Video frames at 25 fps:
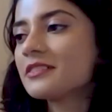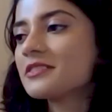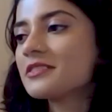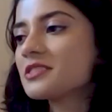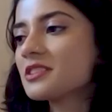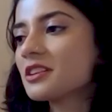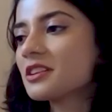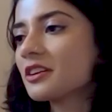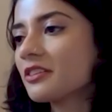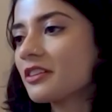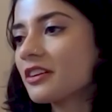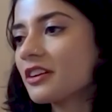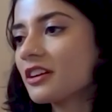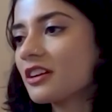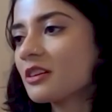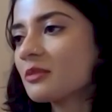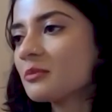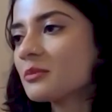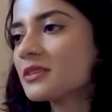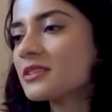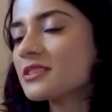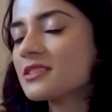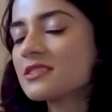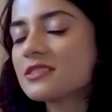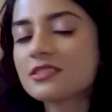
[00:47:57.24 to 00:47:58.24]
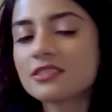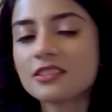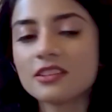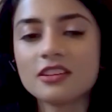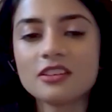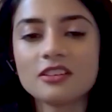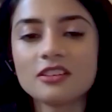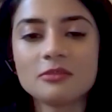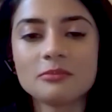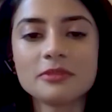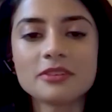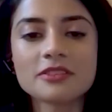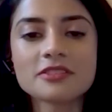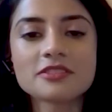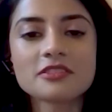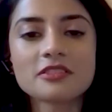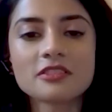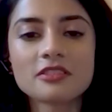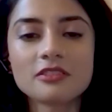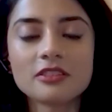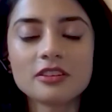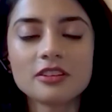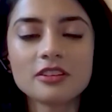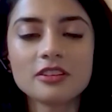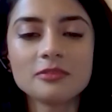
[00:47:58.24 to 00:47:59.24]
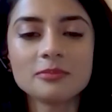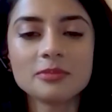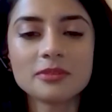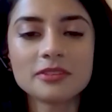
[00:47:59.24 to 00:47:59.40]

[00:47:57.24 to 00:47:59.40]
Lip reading: Instagram is Sia Mistry,